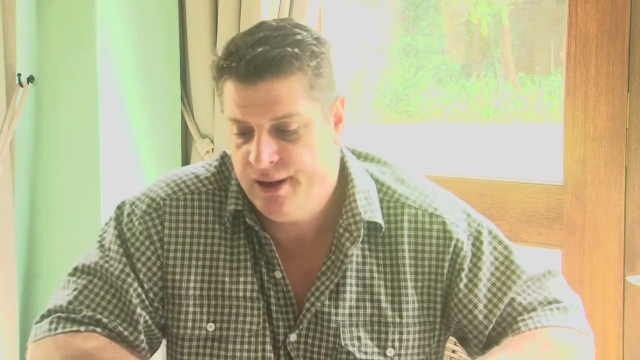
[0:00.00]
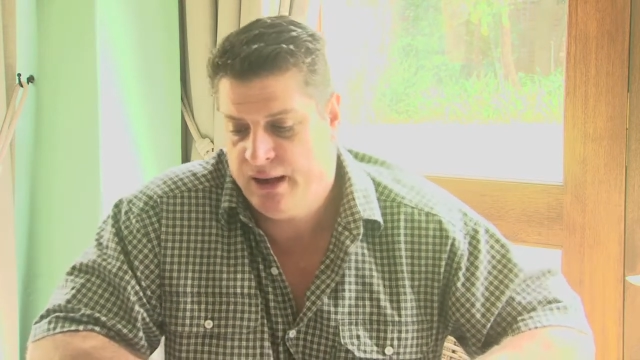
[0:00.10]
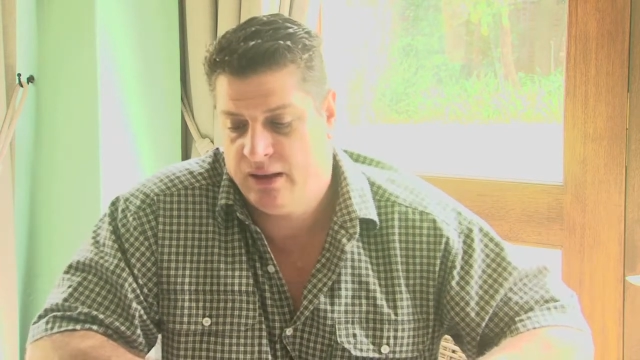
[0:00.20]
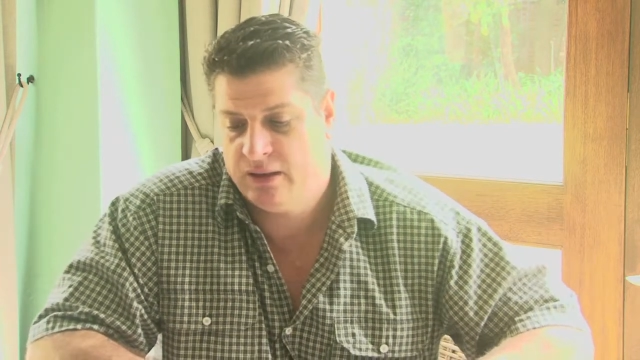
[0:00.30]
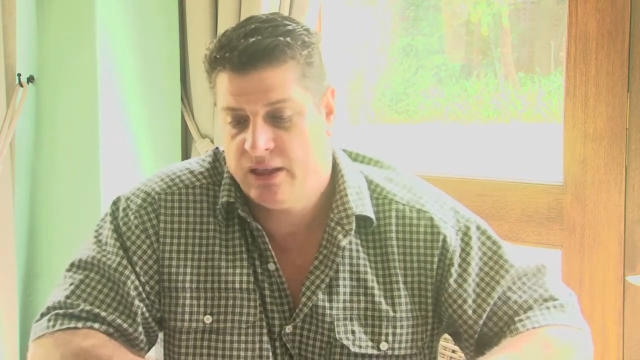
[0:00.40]

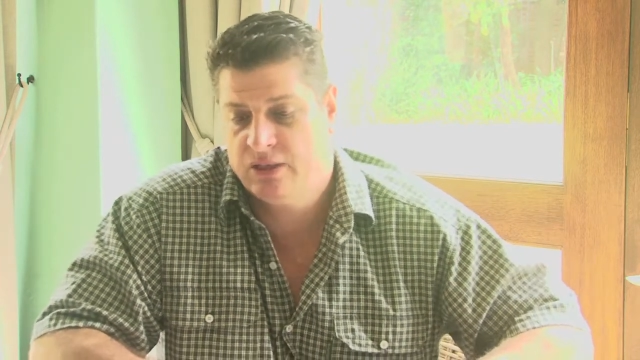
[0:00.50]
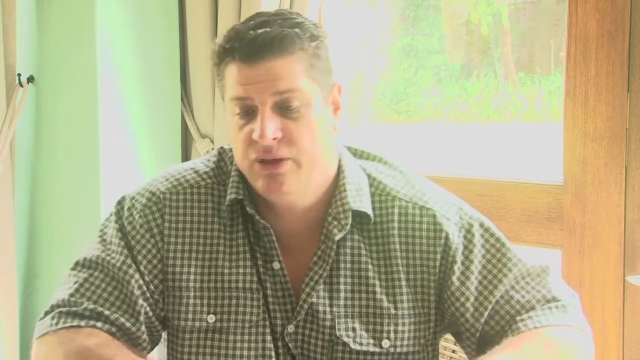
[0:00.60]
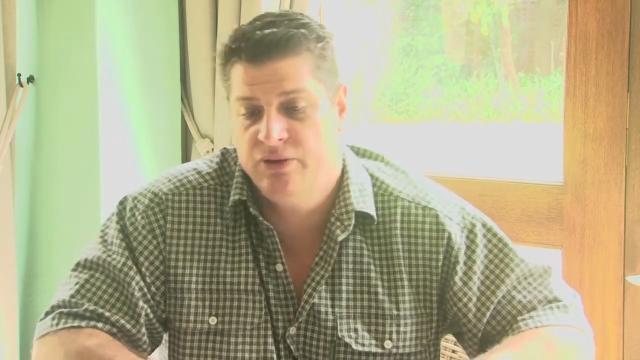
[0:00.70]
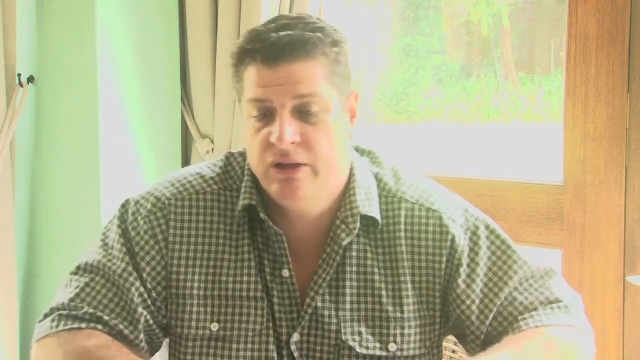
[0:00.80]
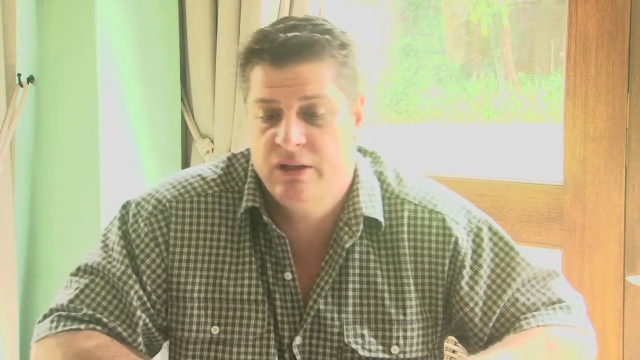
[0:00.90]
and it's actually
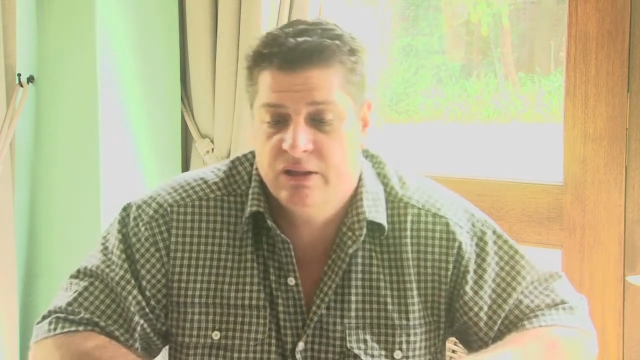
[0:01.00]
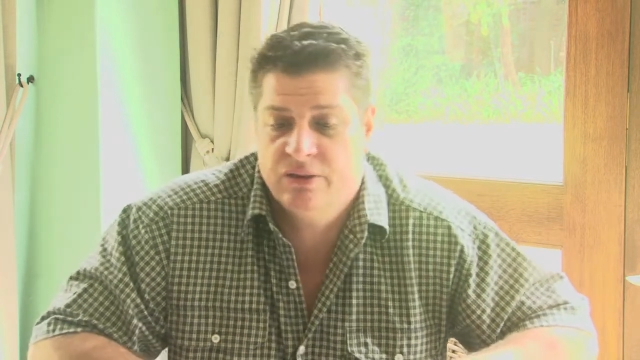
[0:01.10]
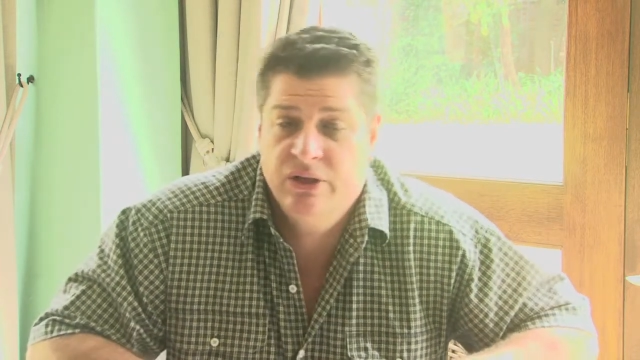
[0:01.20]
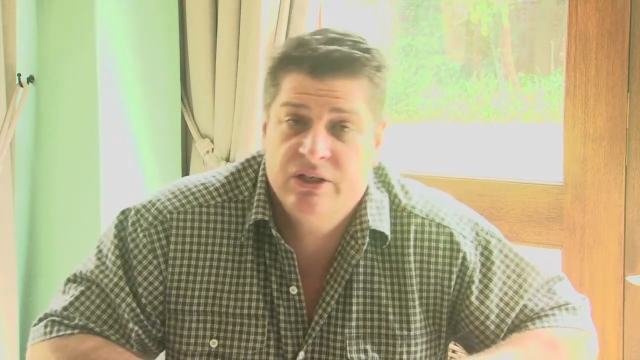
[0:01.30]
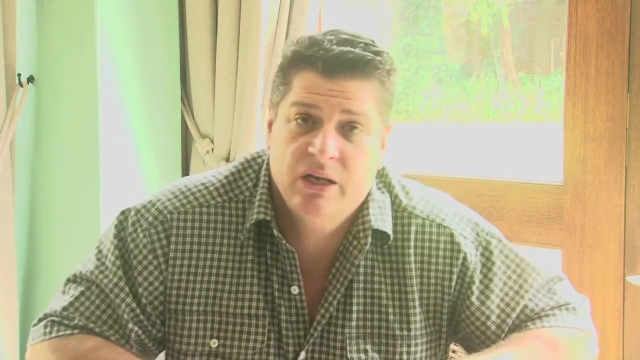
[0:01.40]

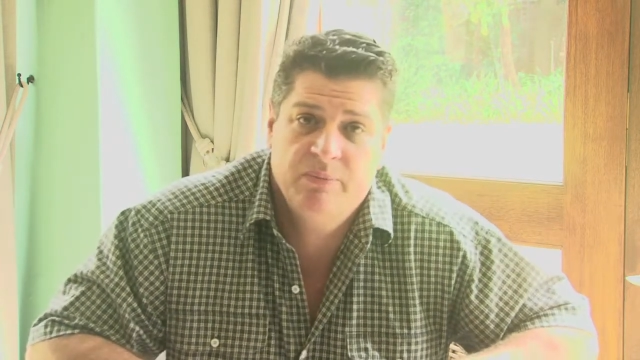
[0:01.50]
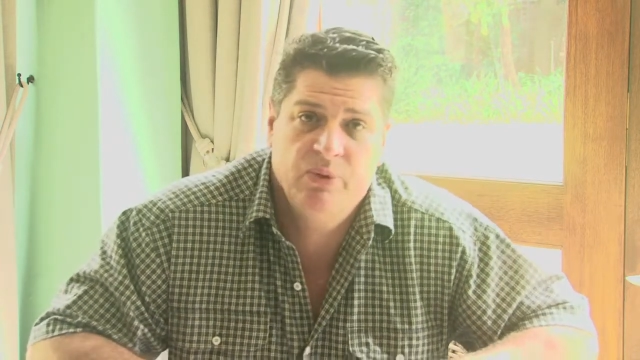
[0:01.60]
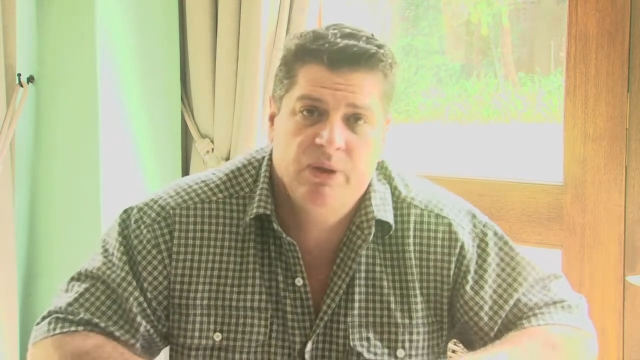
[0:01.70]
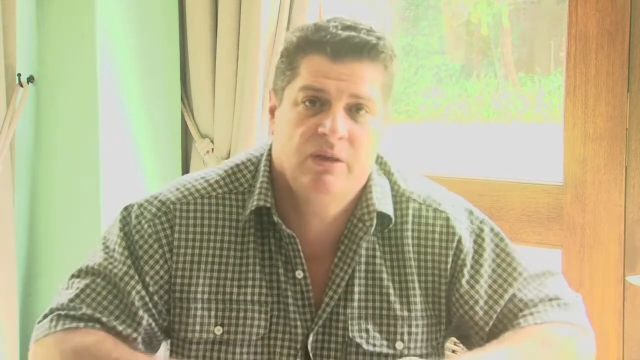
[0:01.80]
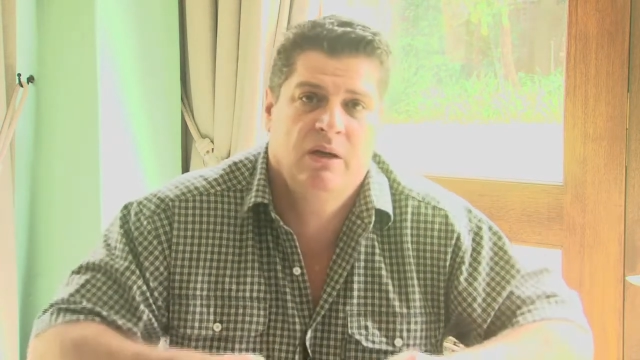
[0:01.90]
reached that
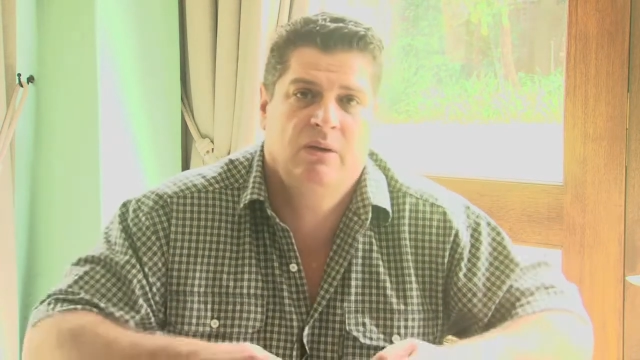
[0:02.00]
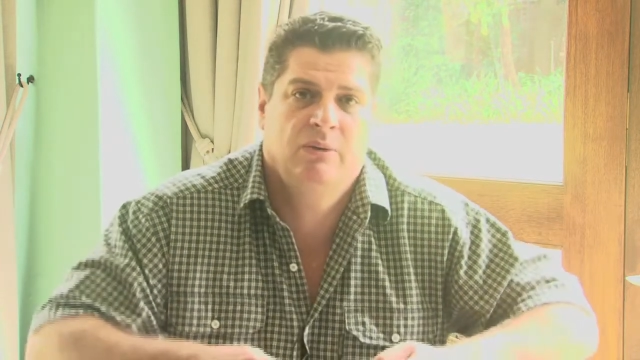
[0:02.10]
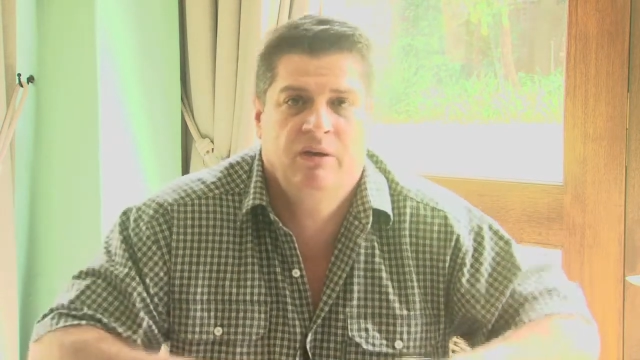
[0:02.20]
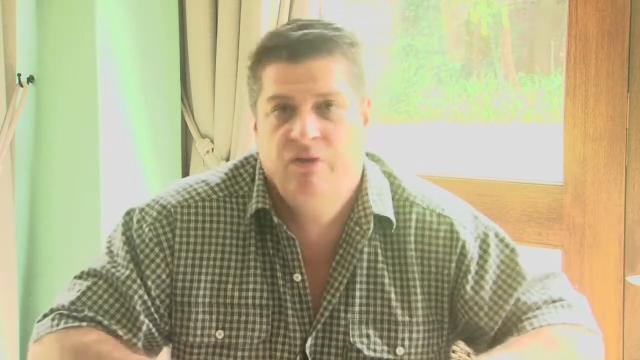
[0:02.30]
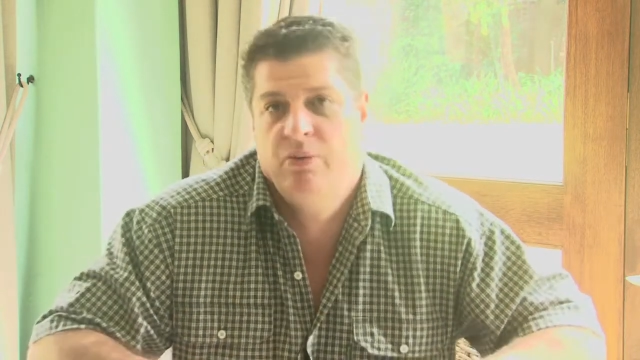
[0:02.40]
point now
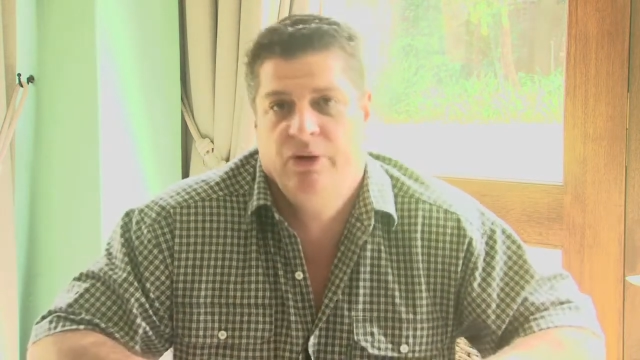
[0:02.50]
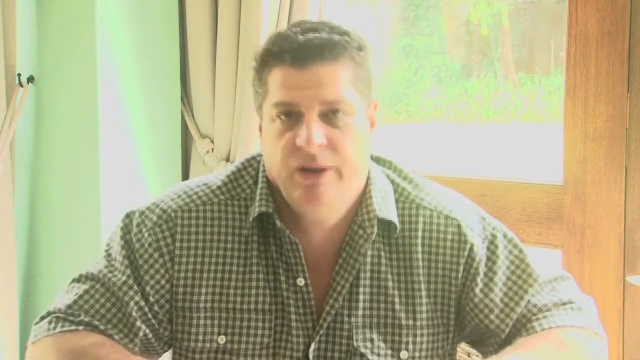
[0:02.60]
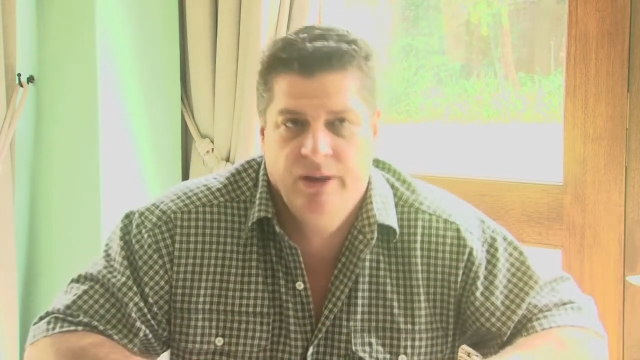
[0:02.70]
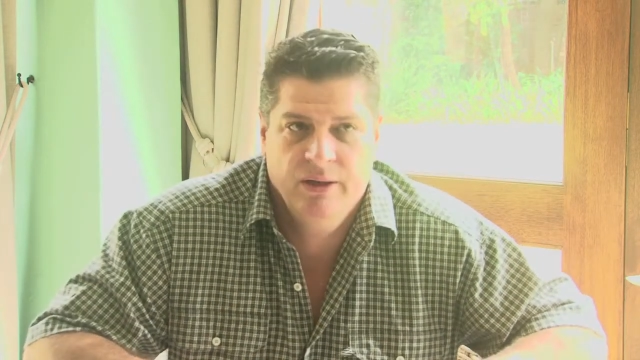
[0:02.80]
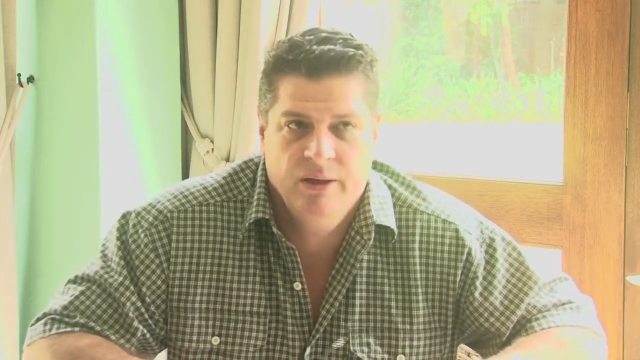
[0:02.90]
where everybody